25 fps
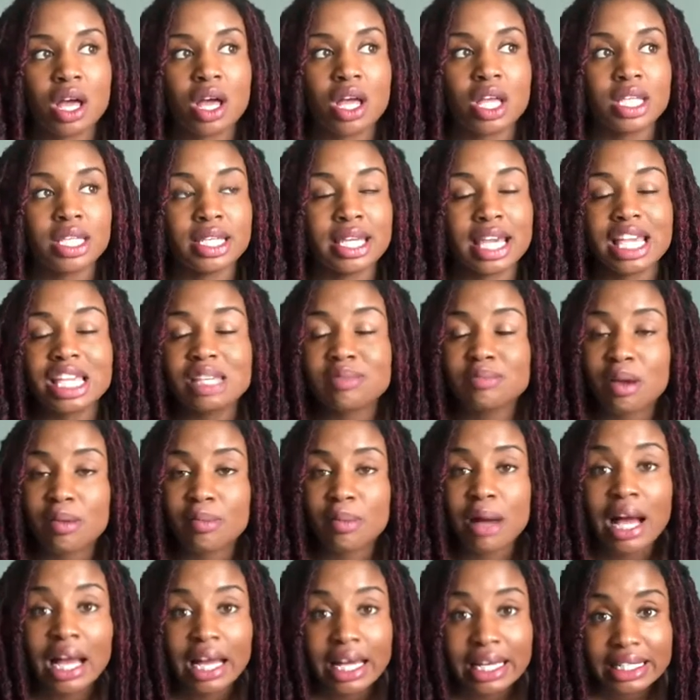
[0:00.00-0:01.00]
change my
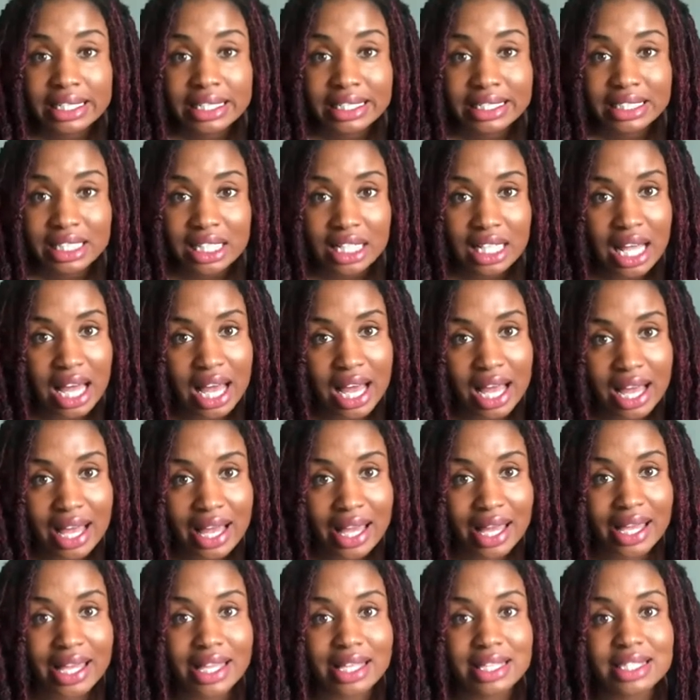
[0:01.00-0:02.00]
mind a
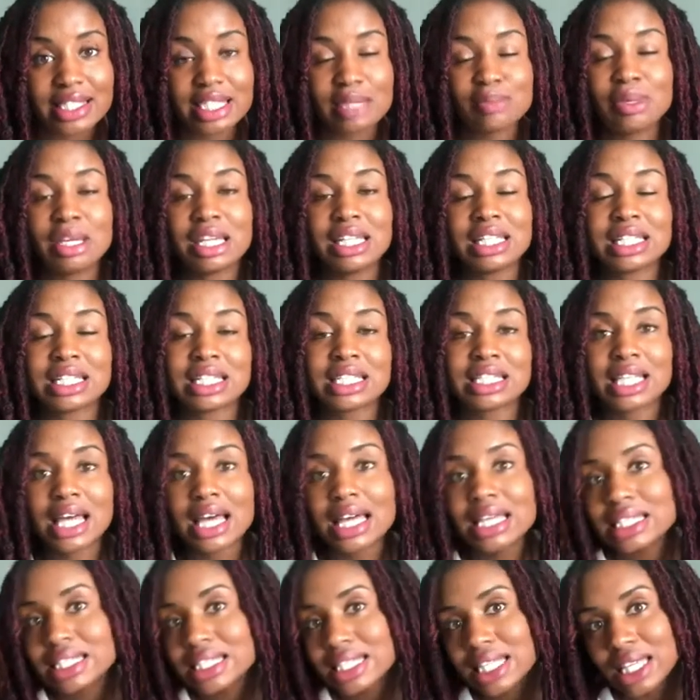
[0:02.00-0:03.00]
lot, be
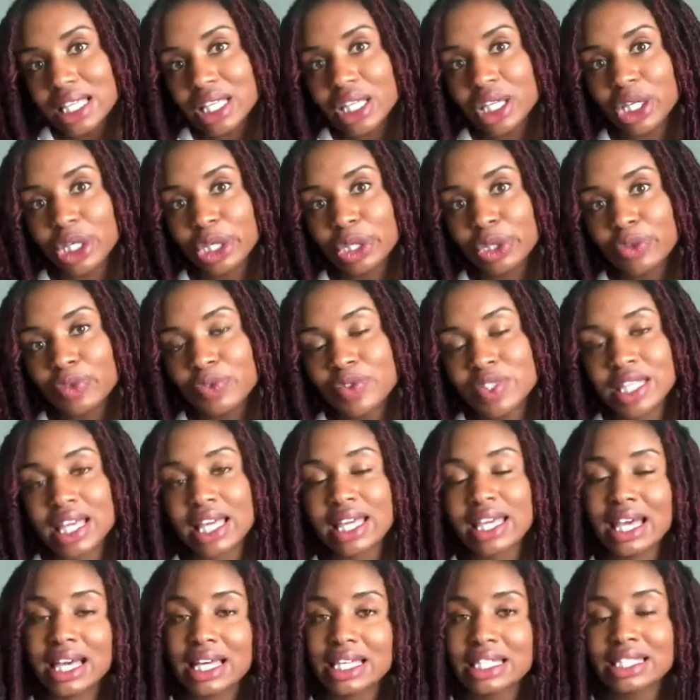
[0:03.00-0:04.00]
indecisive, say
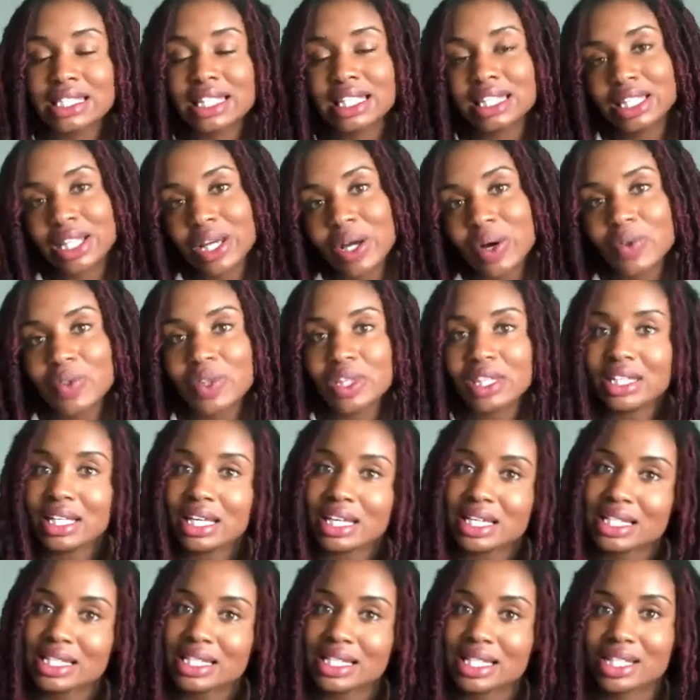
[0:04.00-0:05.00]
yes then no, then
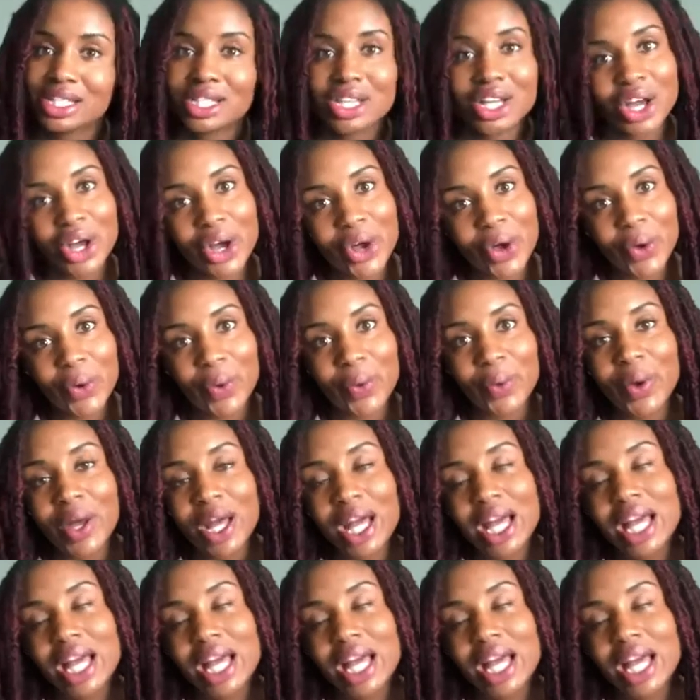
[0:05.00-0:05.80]
yes then no.